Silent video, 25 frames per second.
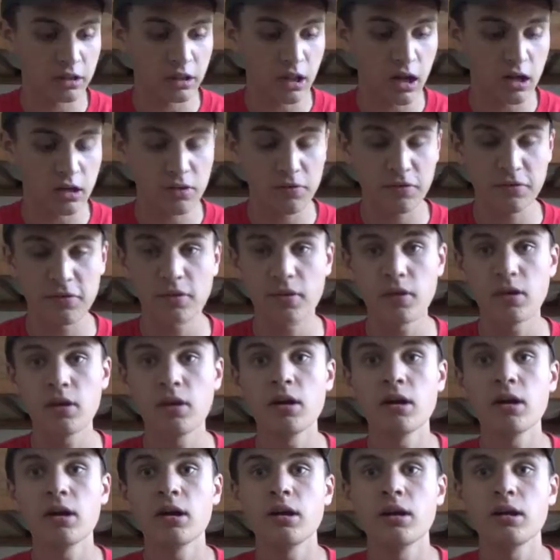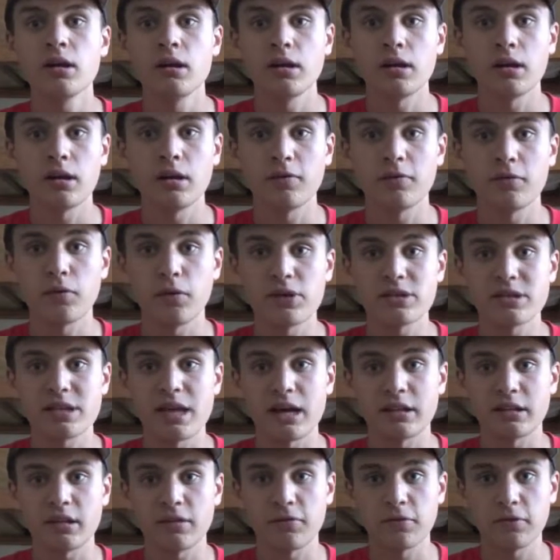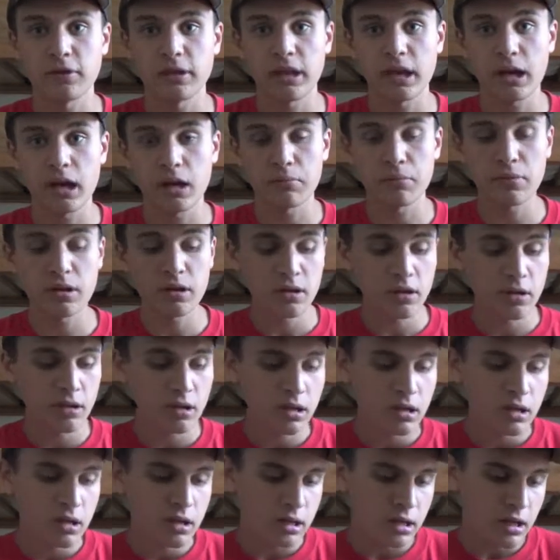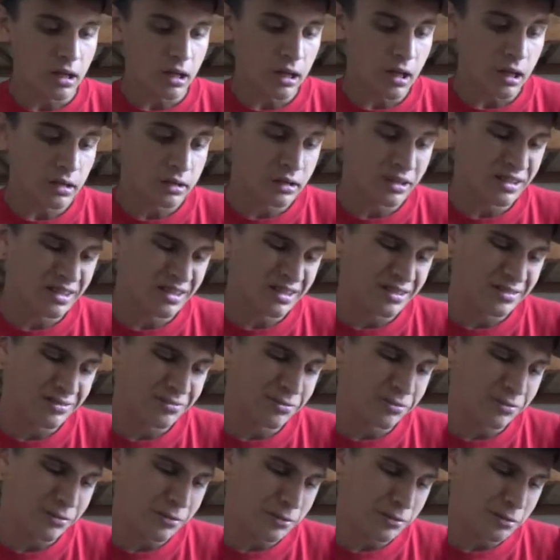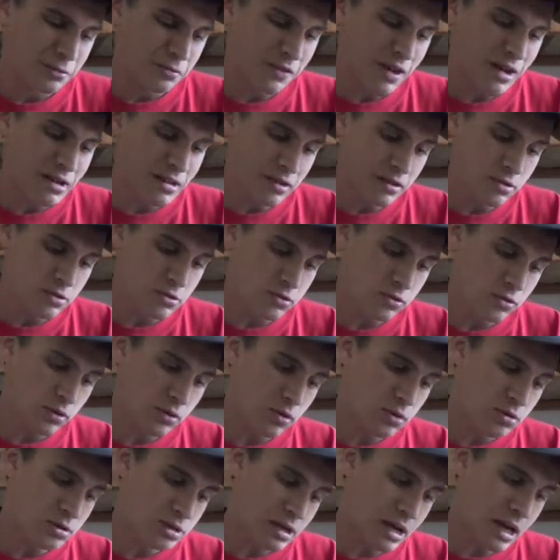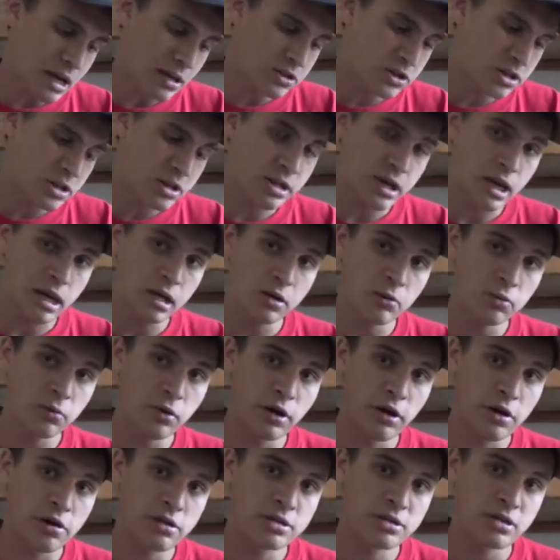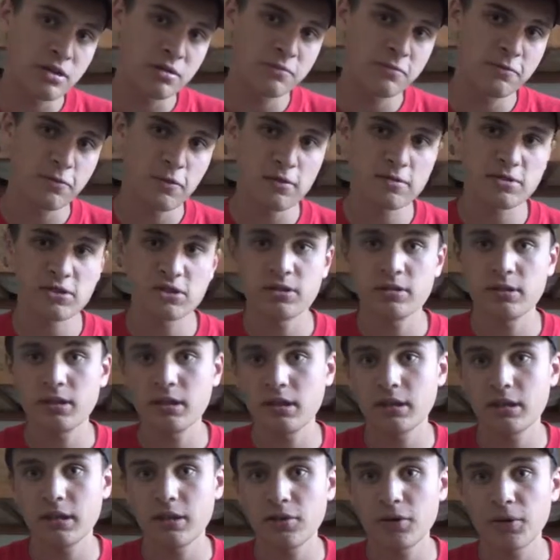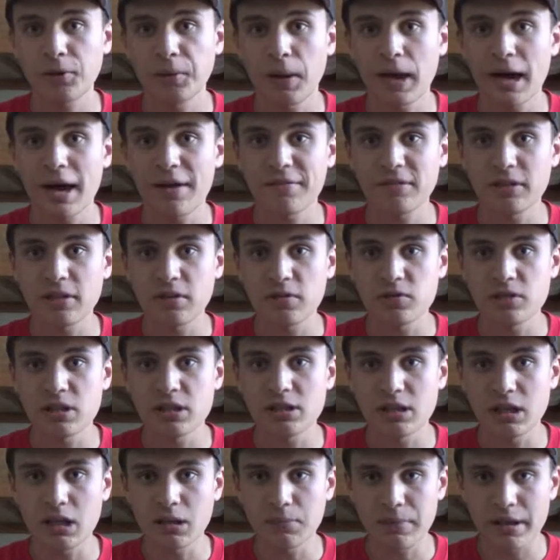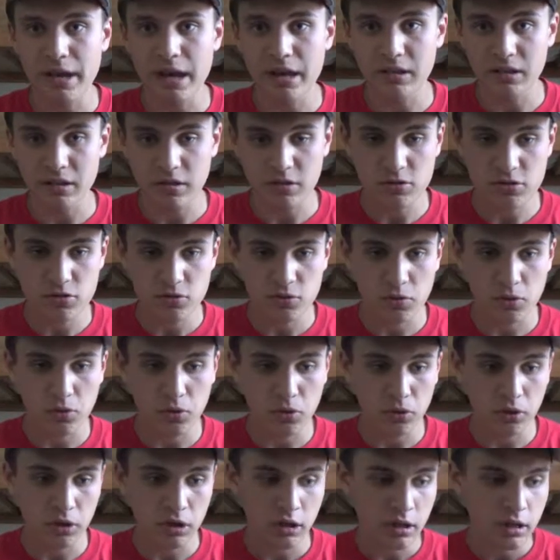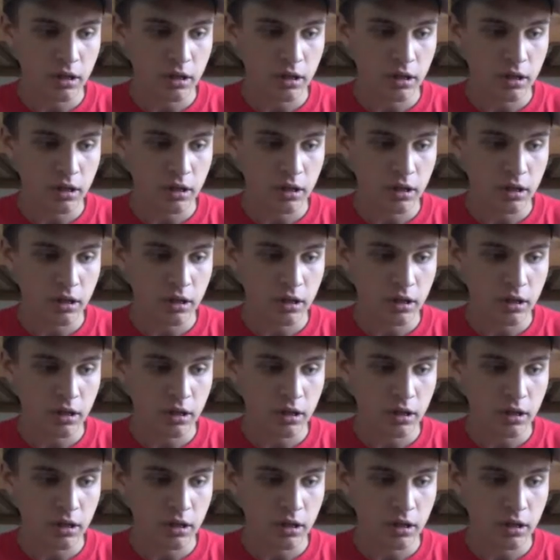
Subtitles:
lot of voice acting for the game. For the fighting controls, it actually kind of works. Unfortunately, though, you have to use the D-pad to control